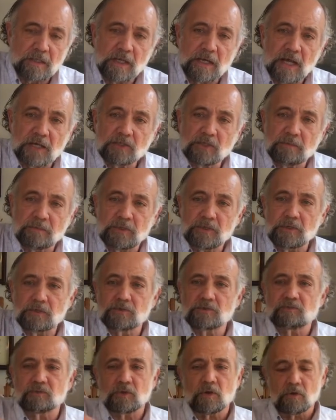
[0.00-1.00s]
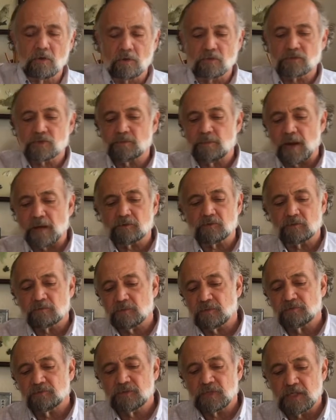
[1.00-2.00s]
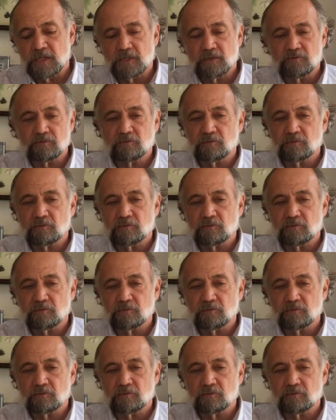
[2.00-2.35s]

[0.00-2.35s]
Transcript: can actually be used for the whole spectrum of teas,